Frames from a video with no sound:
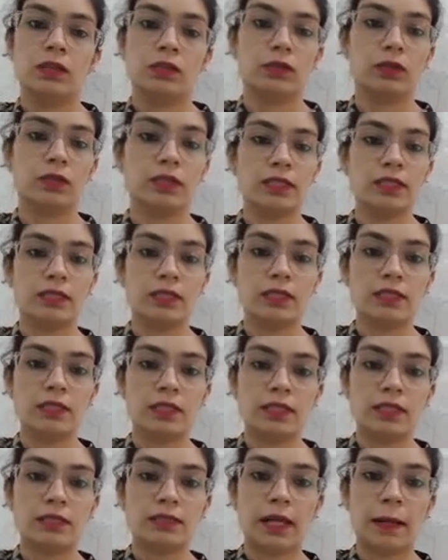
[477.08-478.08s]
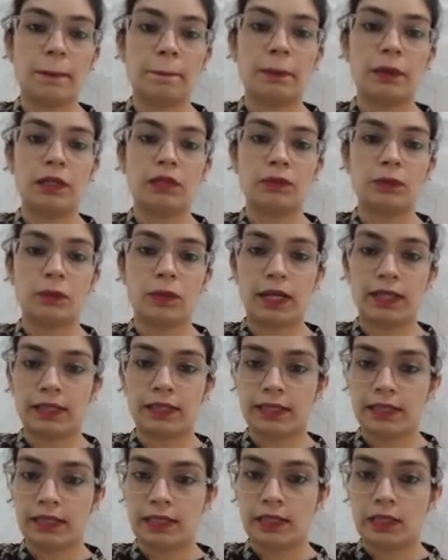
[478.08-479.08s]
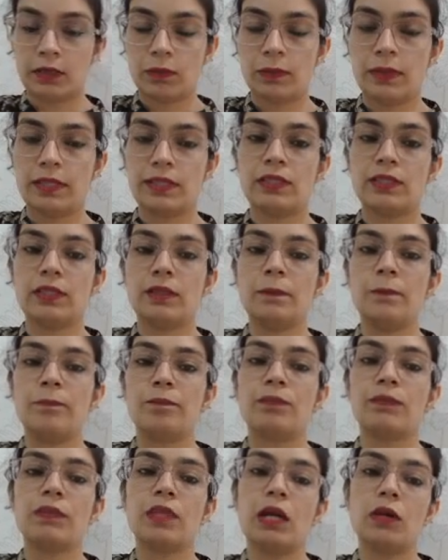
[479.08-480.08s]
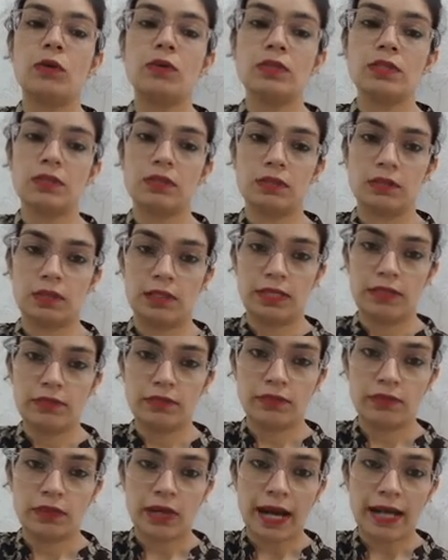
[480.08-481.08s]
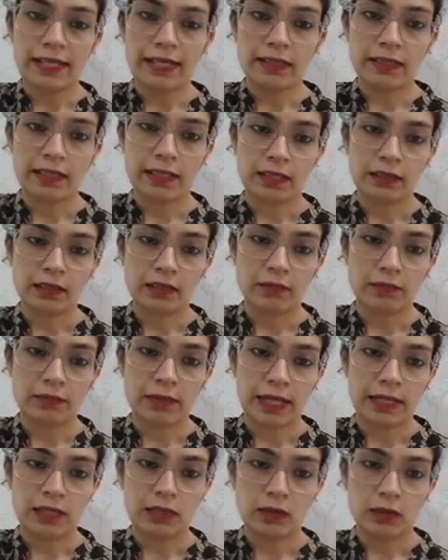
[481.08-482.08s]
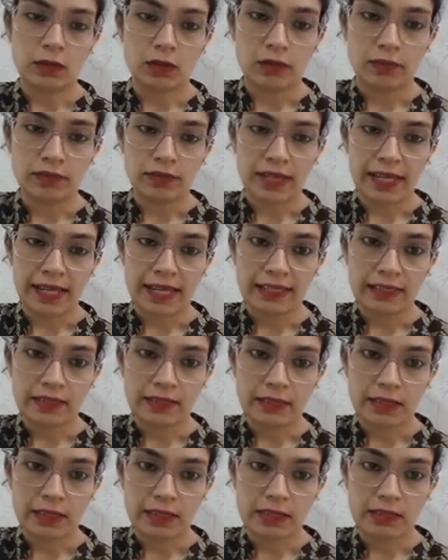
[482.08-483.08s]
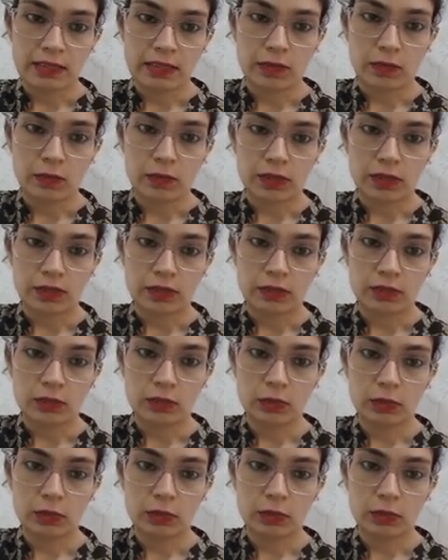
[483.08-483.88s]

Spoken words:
So this is an example of quadratic equation. Now if I take the value of x is equals to